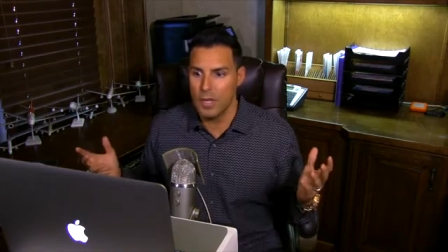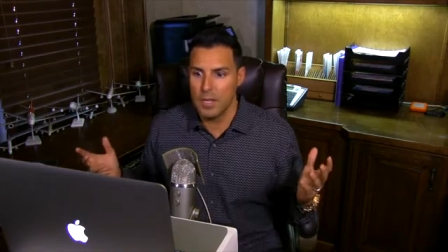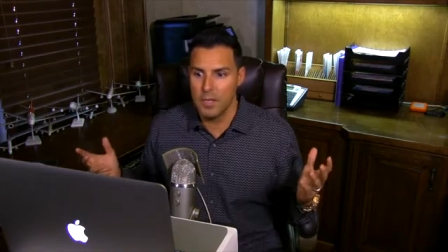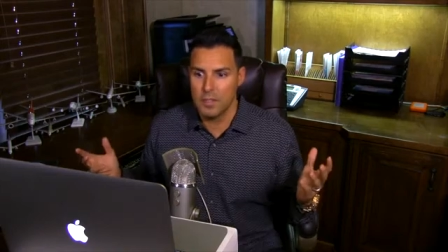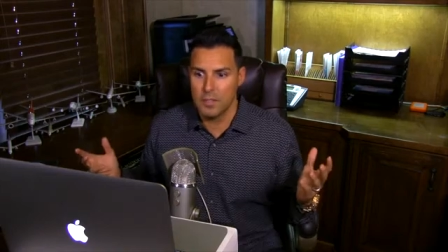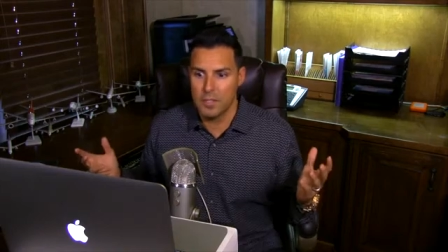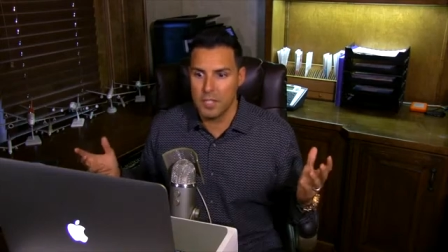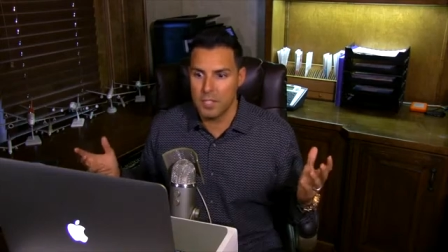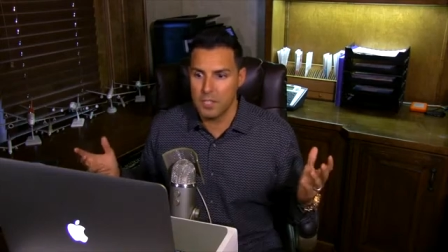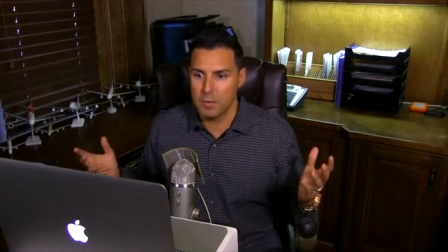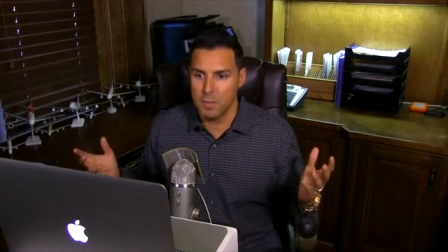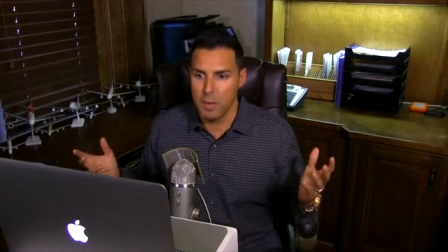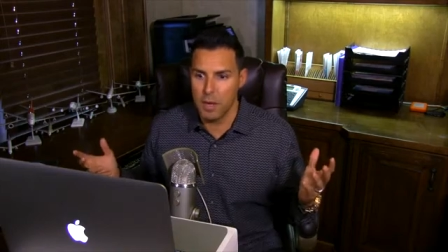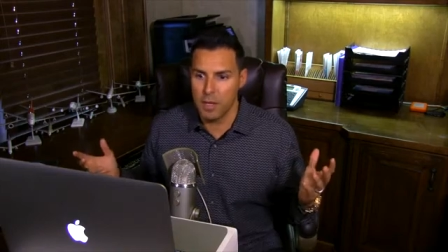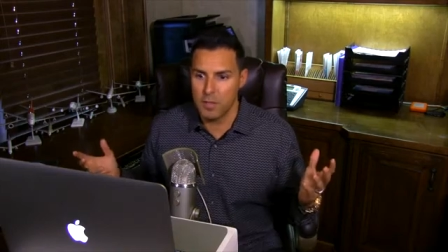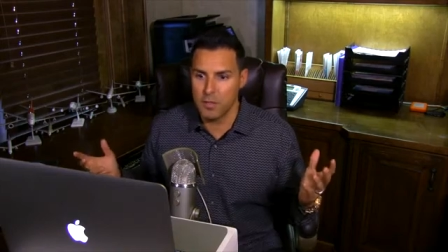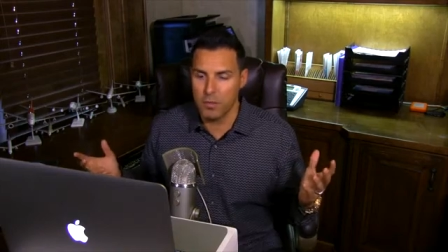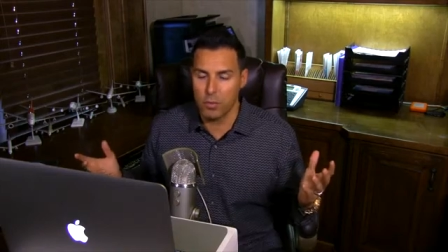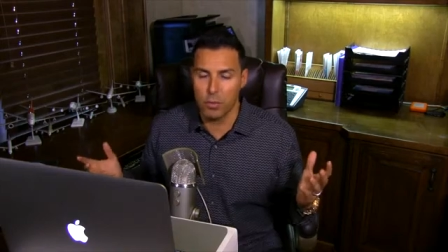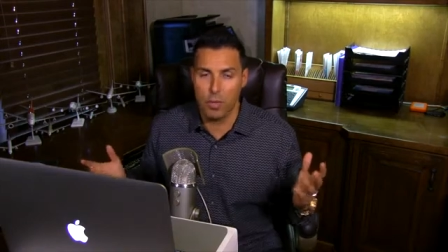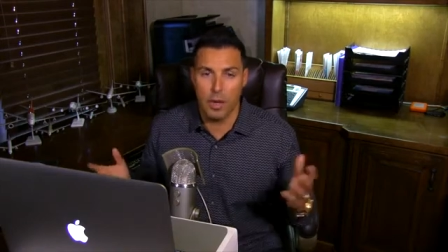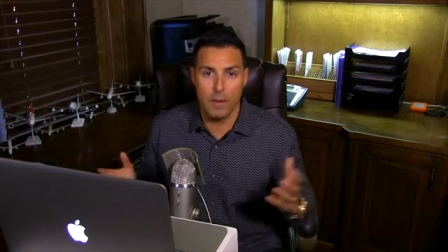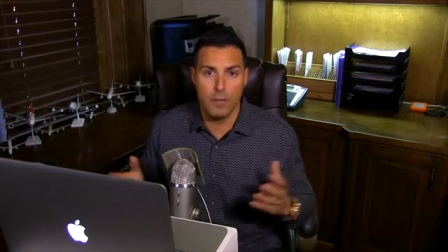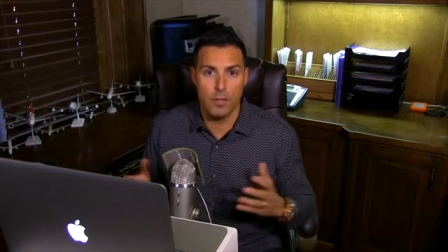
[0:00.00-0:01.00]
6 months
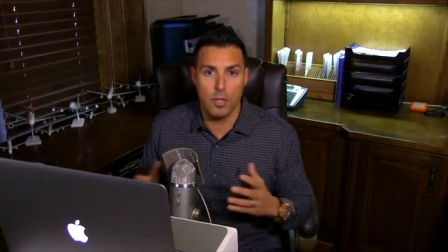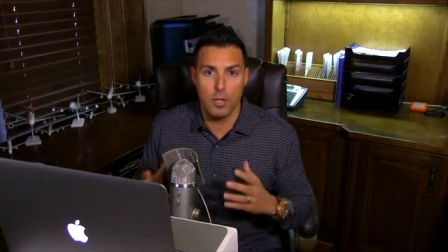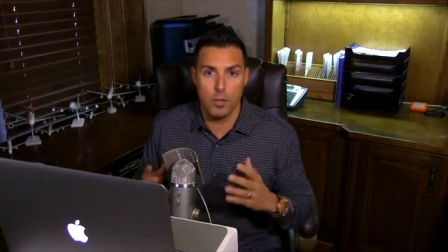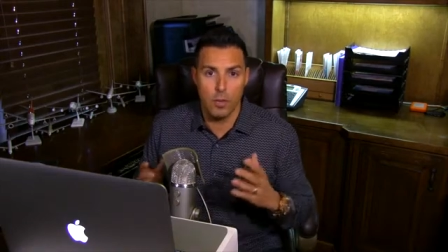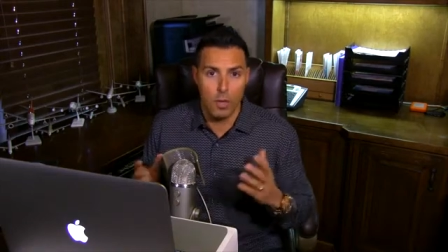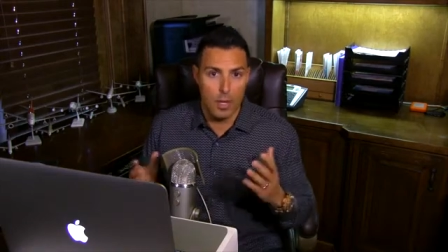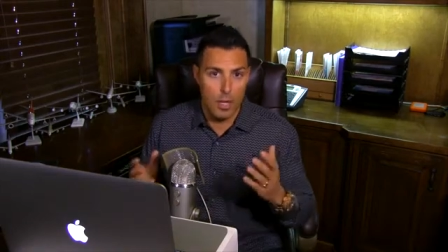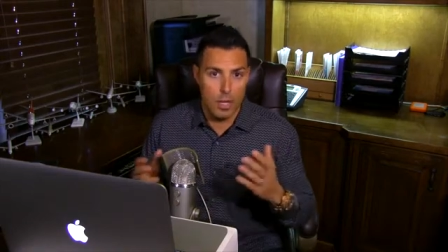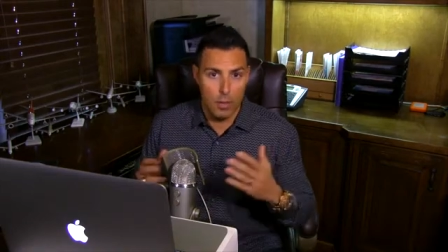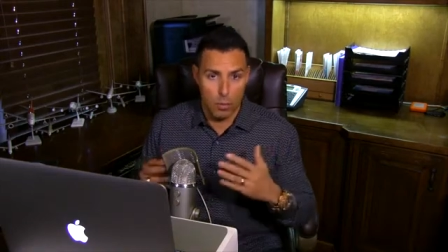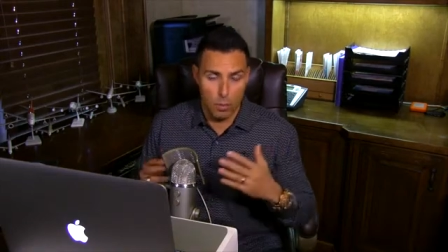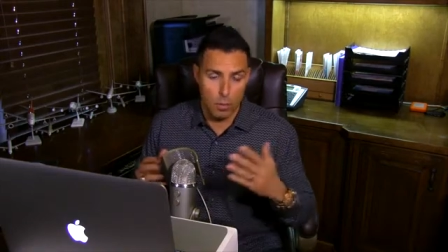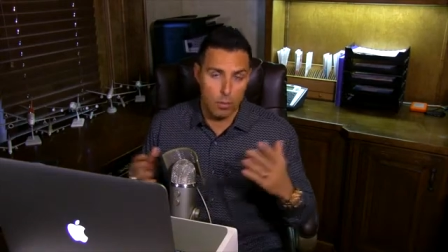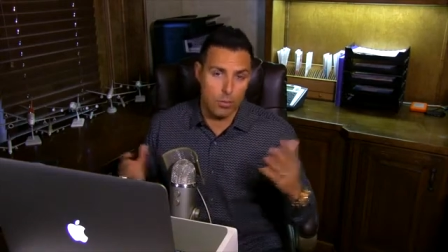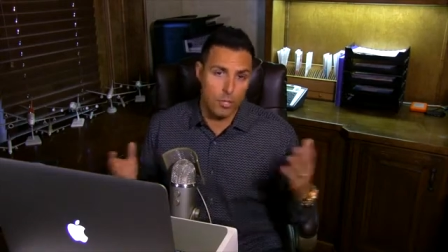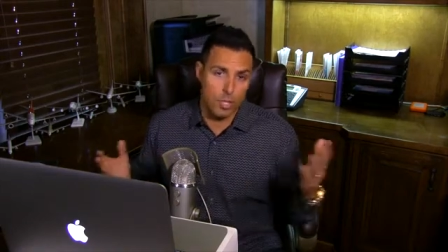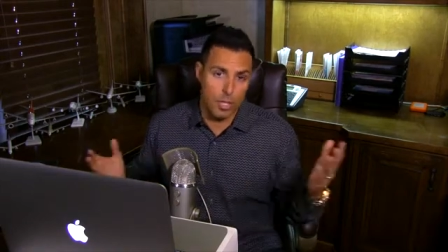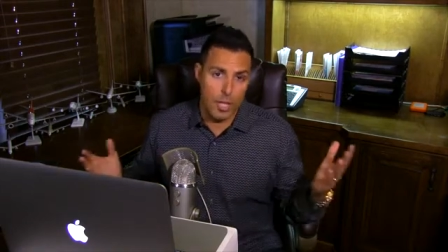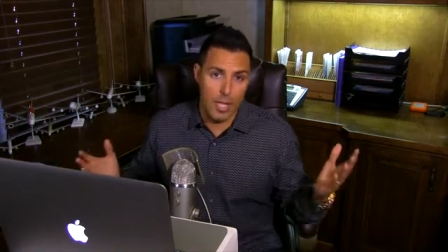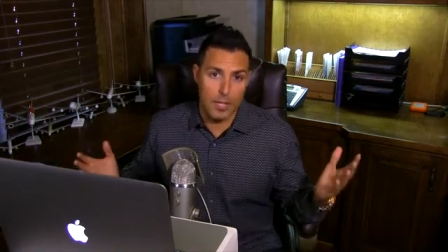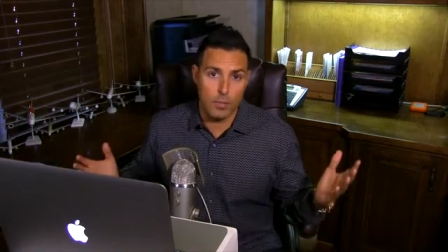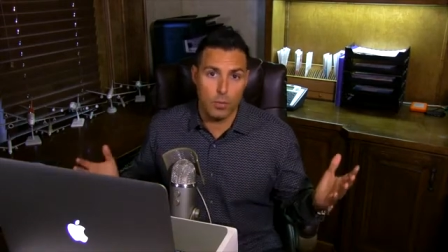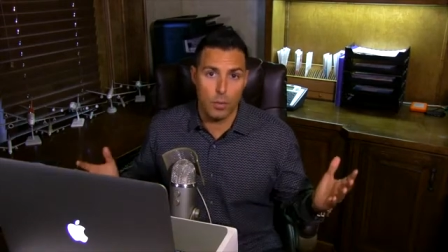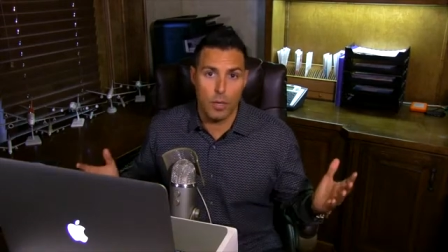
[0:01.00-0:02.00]
or whatever
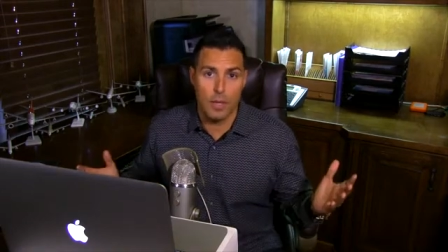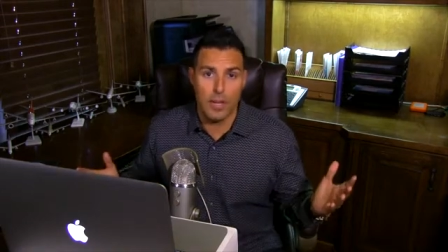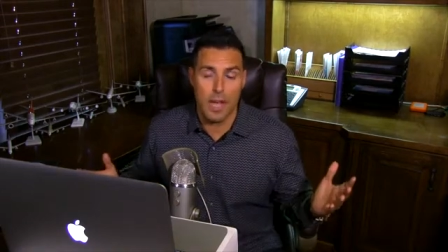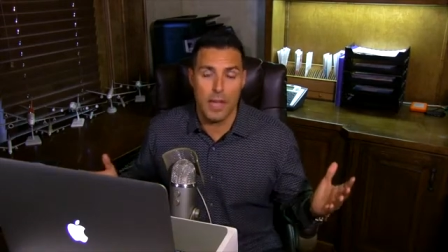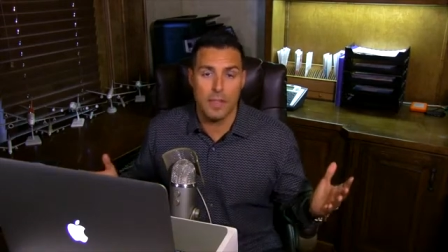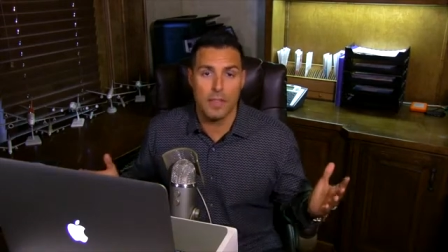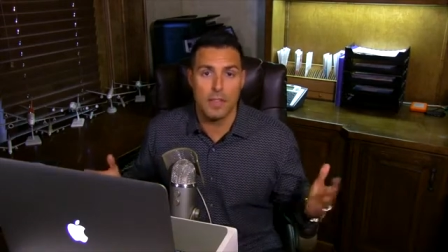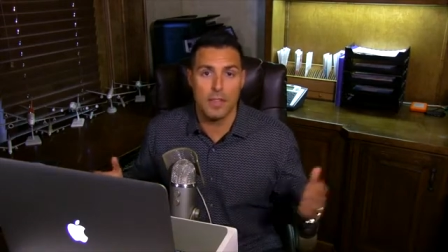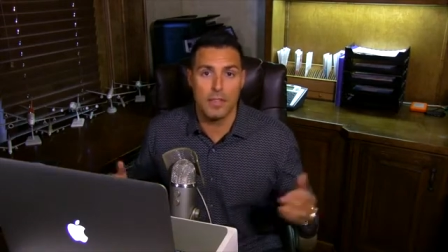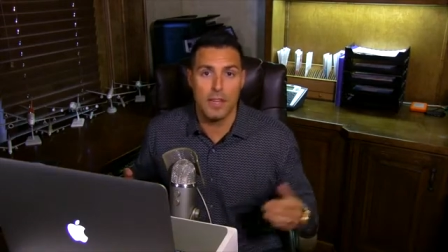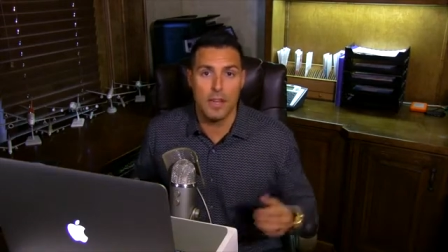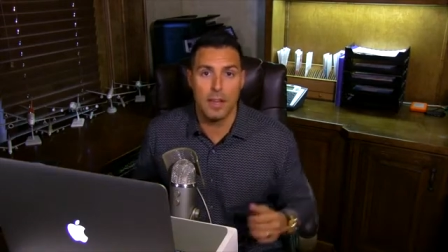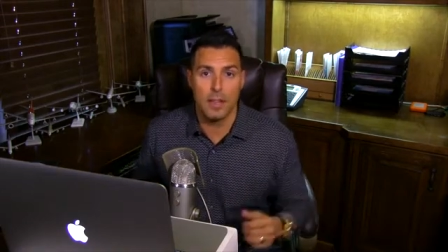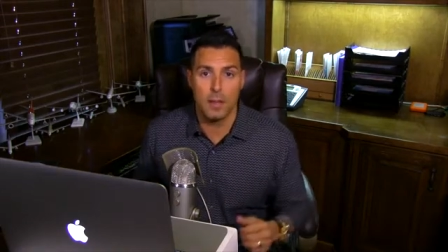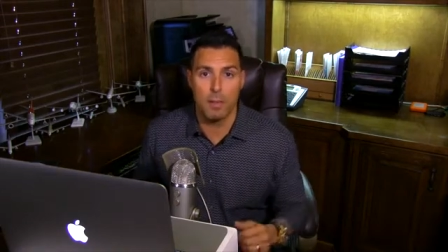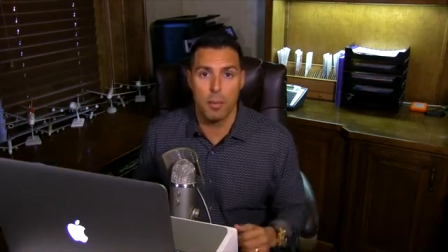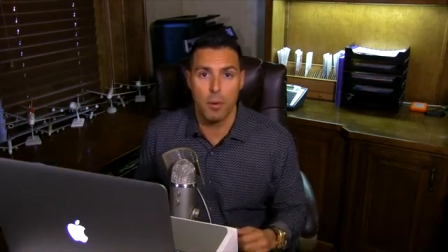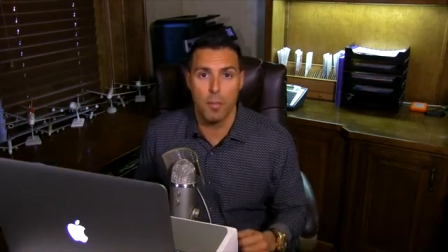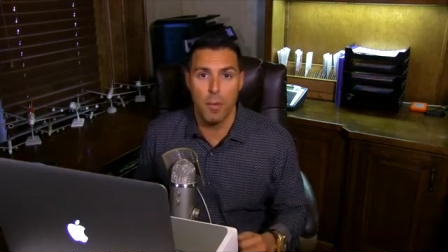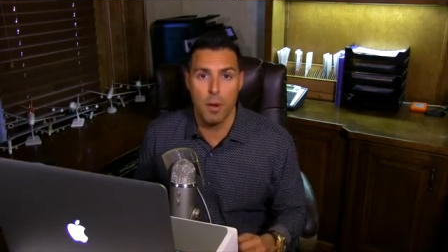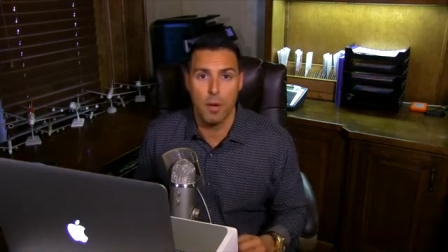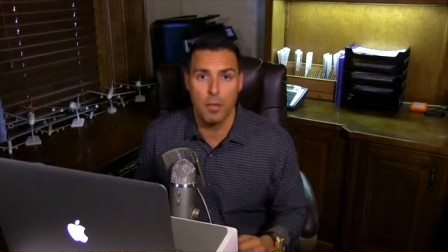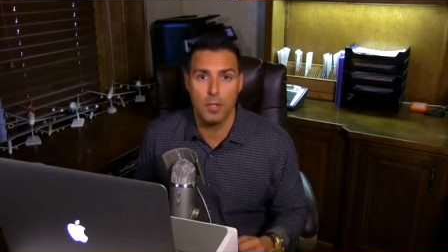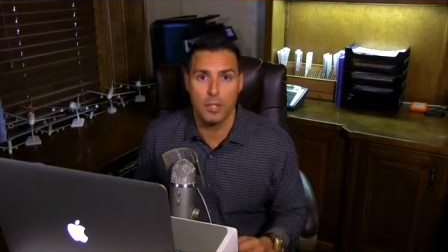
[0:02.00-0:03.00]
July 29th is the end of the
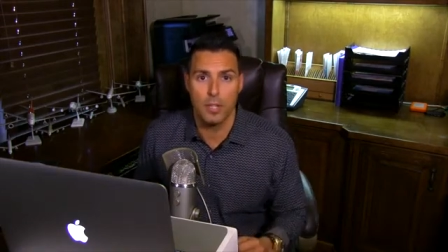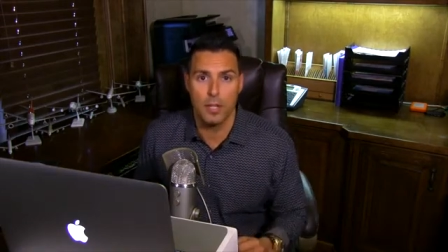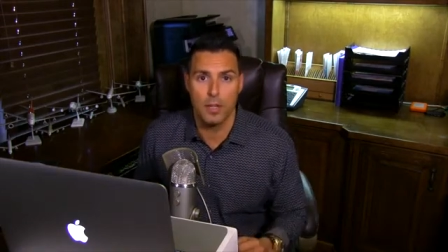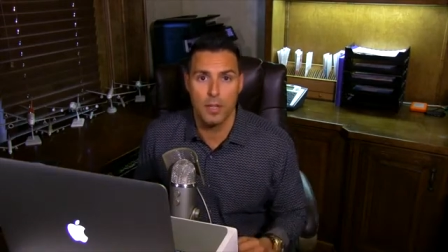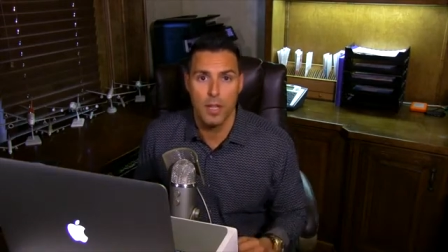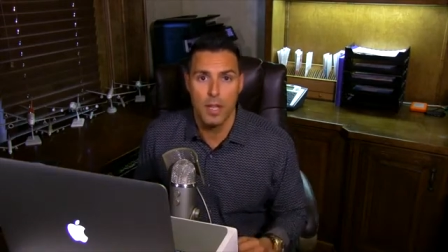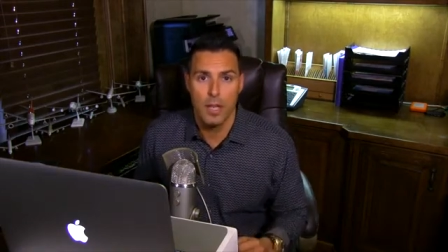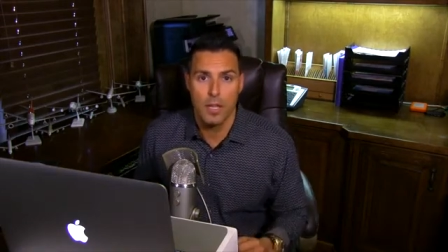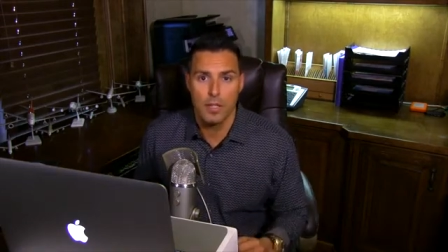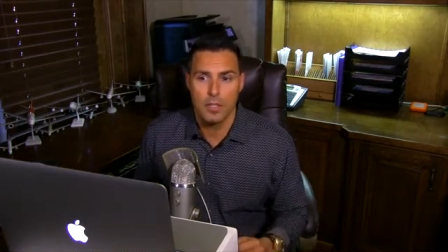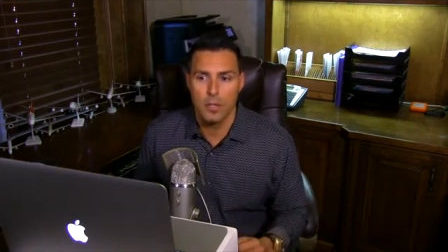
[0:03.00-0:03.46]
promotion.